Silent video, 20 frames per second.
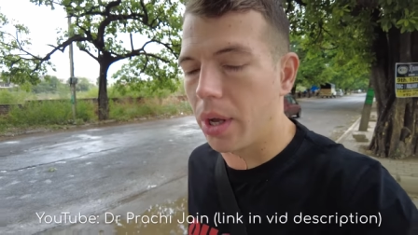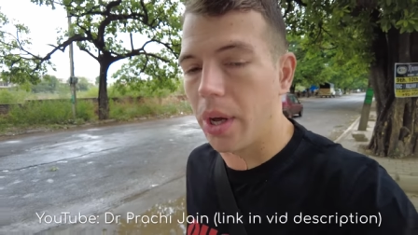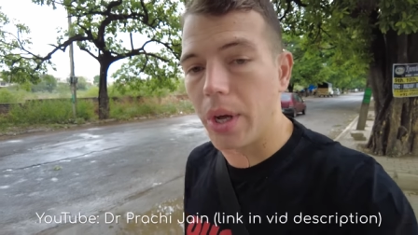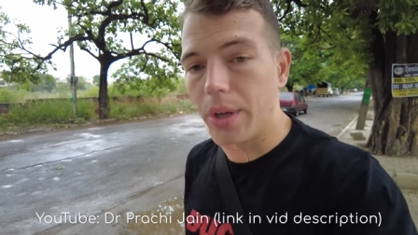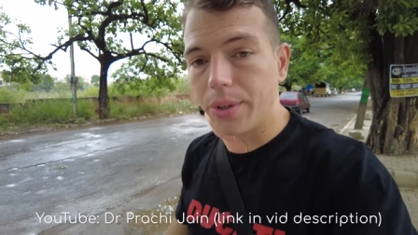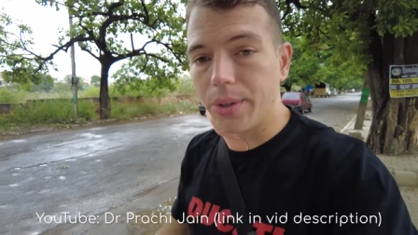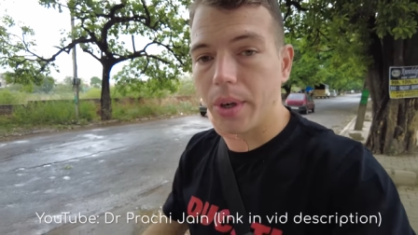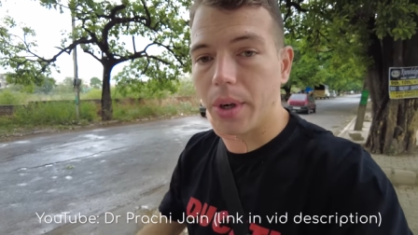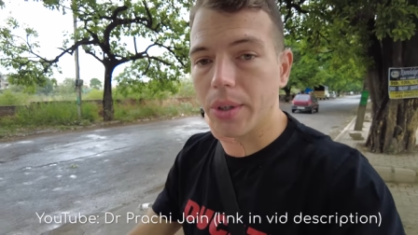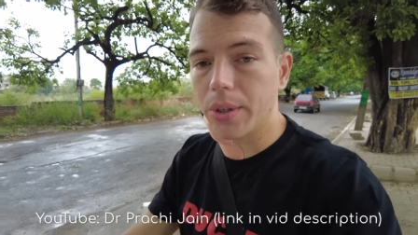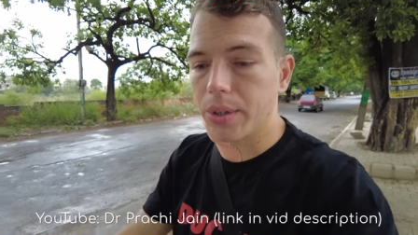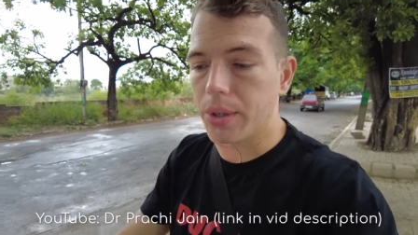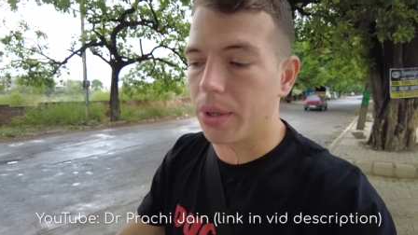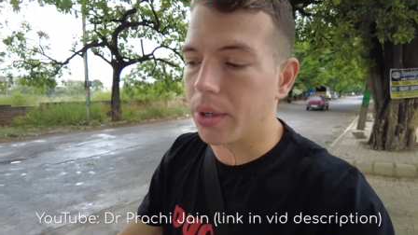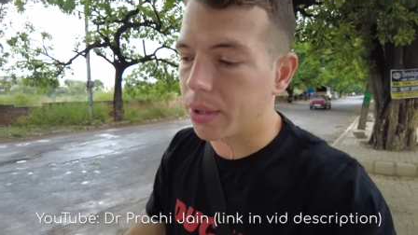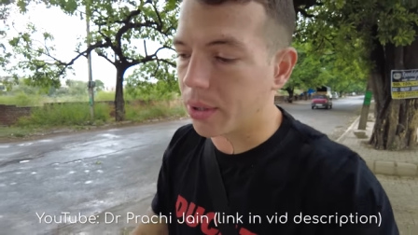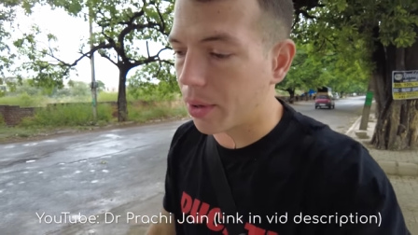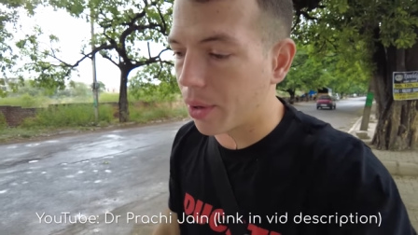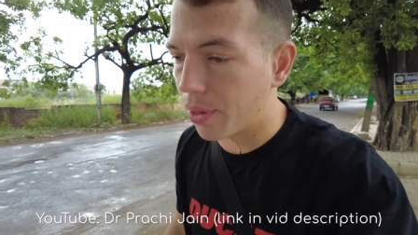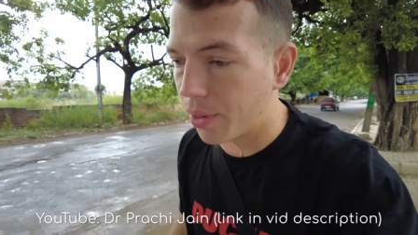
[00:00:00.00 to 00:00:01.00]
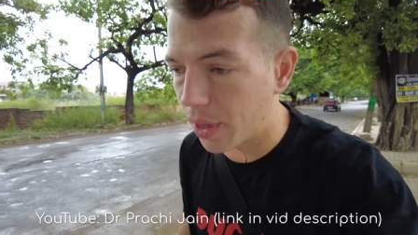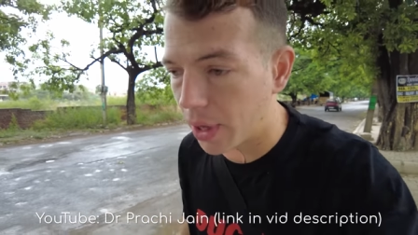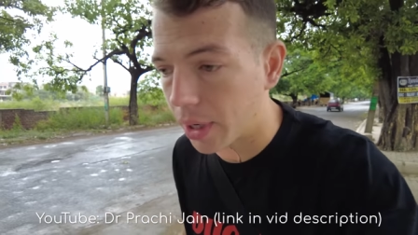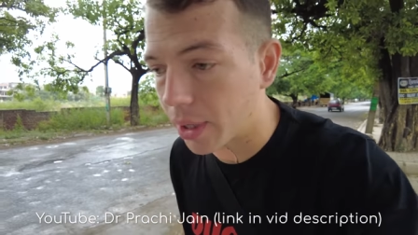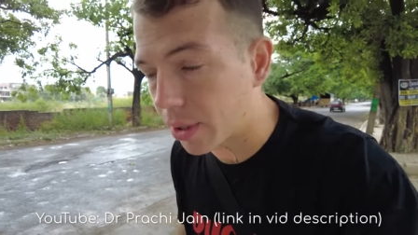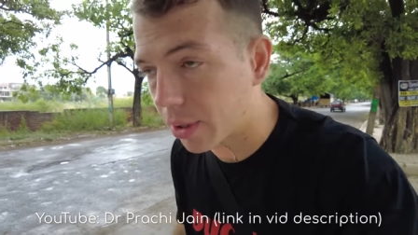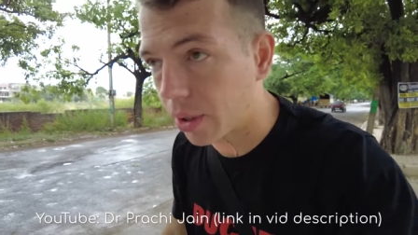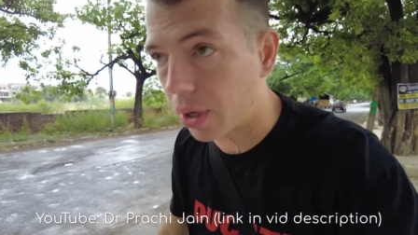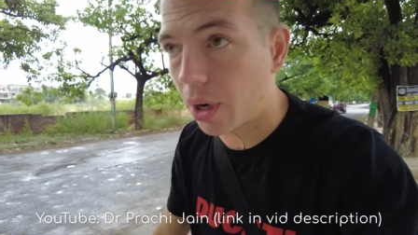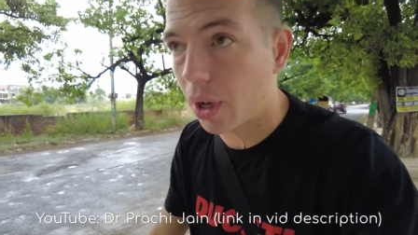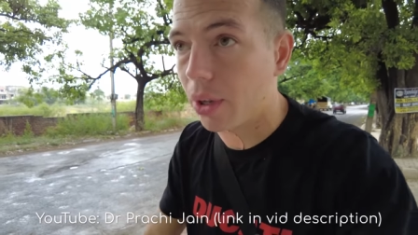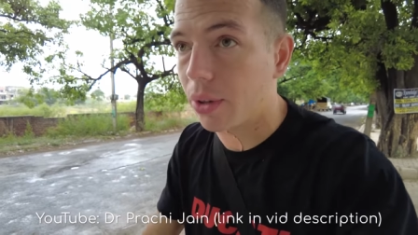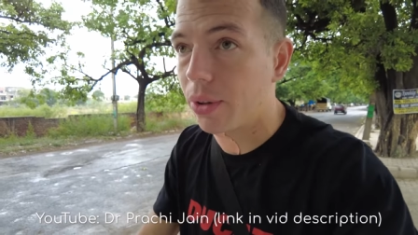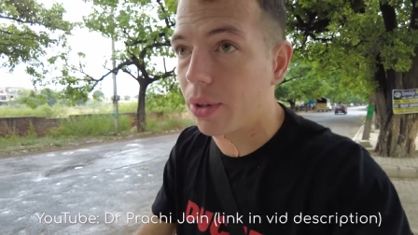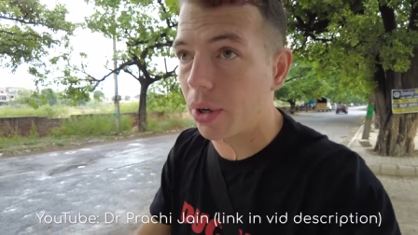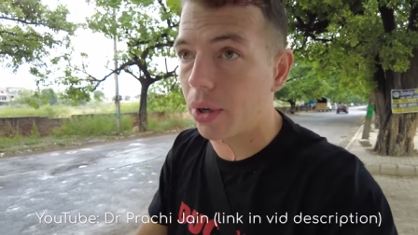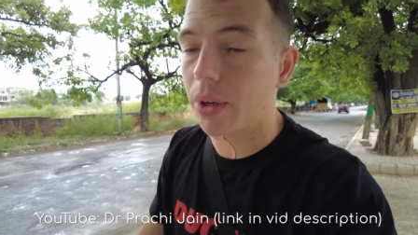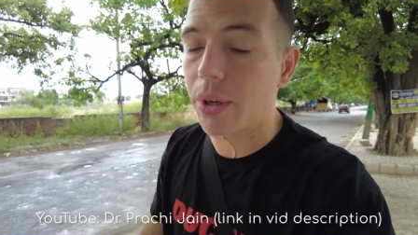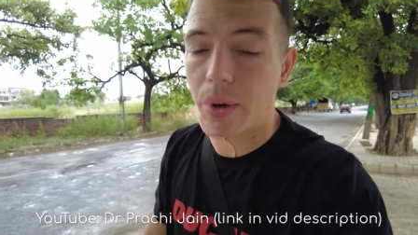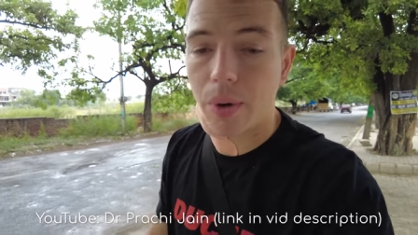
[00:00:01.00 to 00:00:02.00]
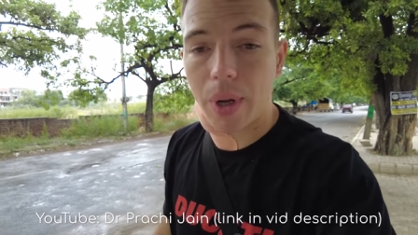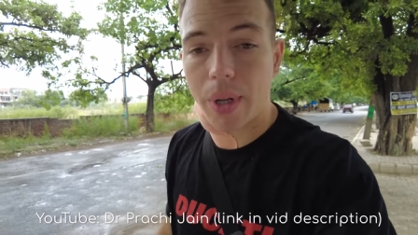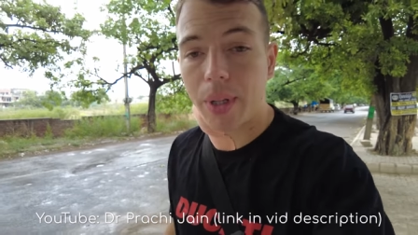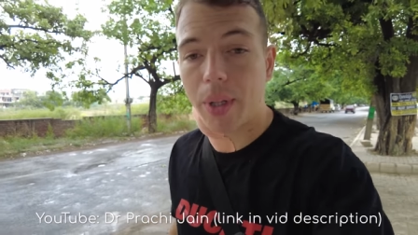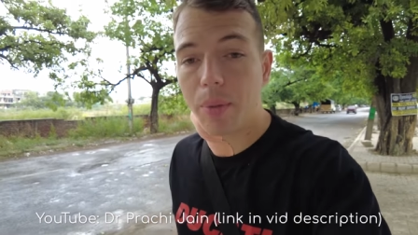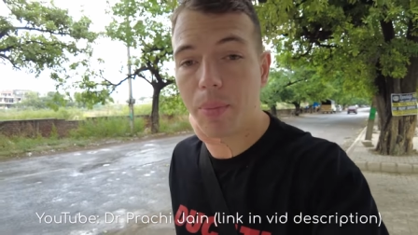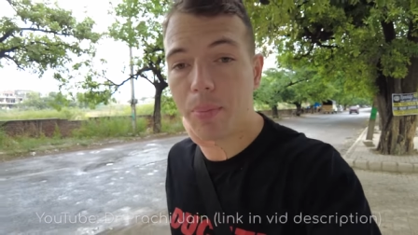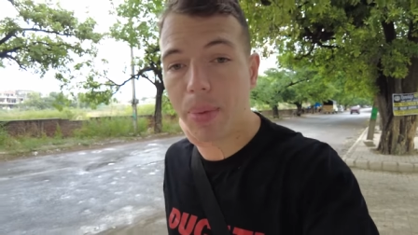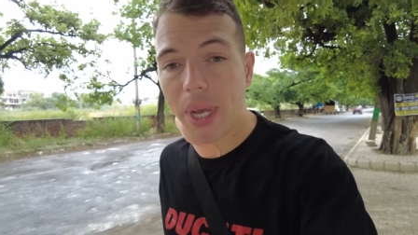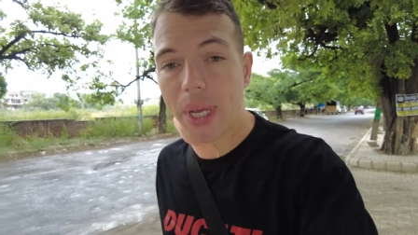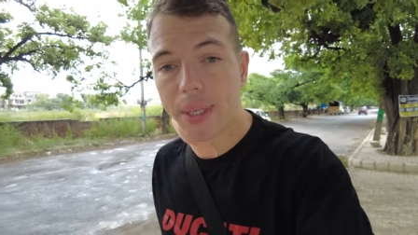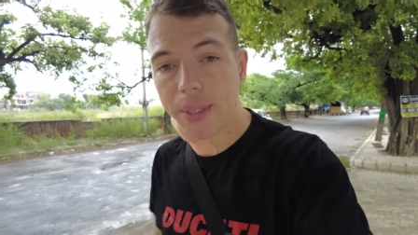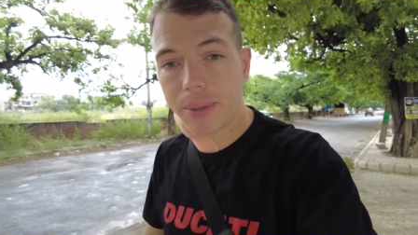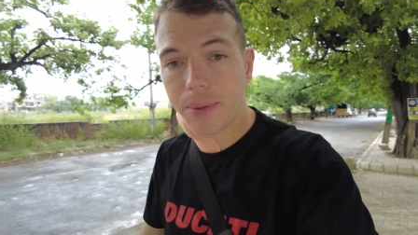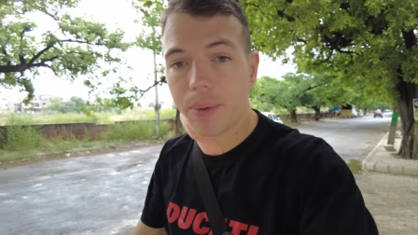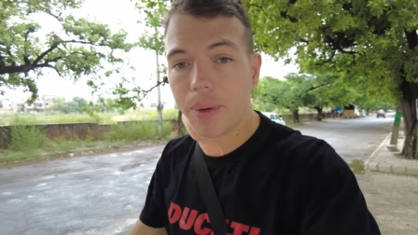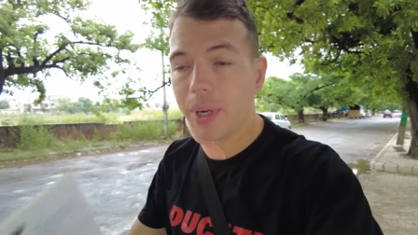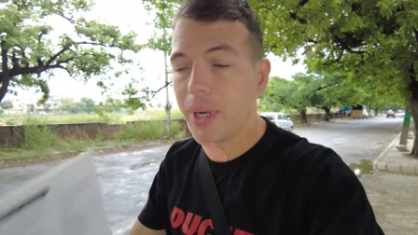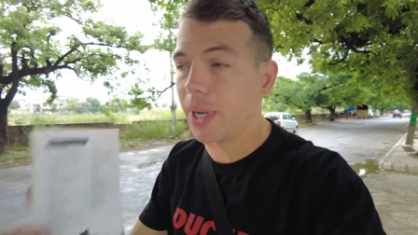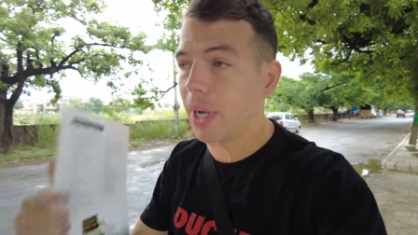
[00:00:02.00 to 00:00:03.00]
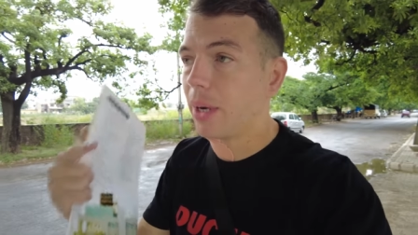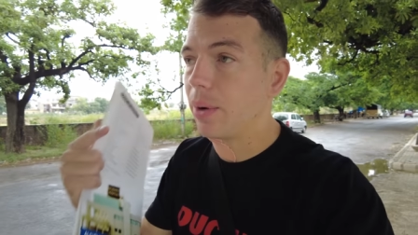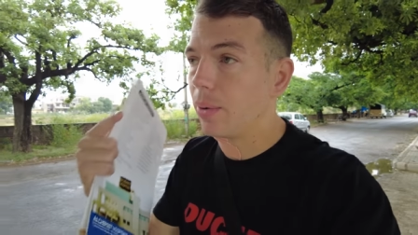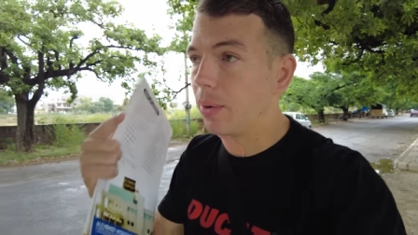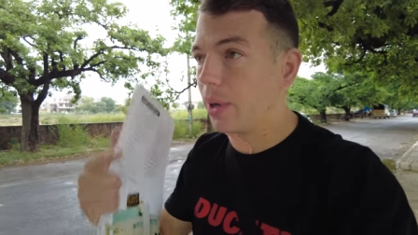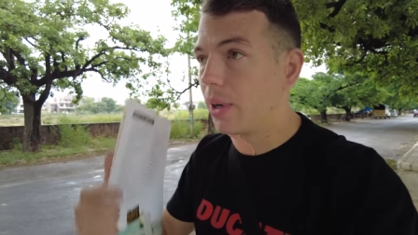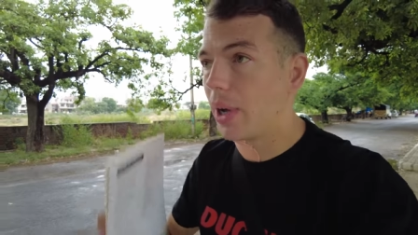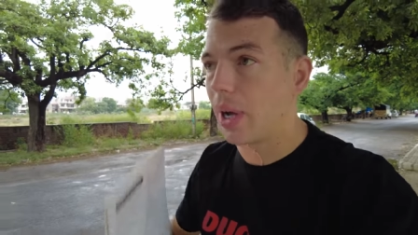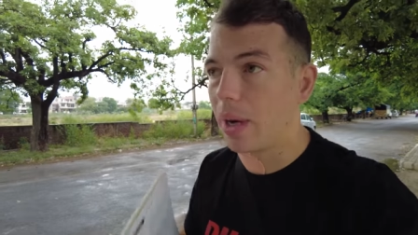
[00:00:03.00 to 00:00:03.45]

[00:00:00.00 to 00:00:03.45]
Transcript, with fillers: a doctor so thanks a lot doc you are the best really i will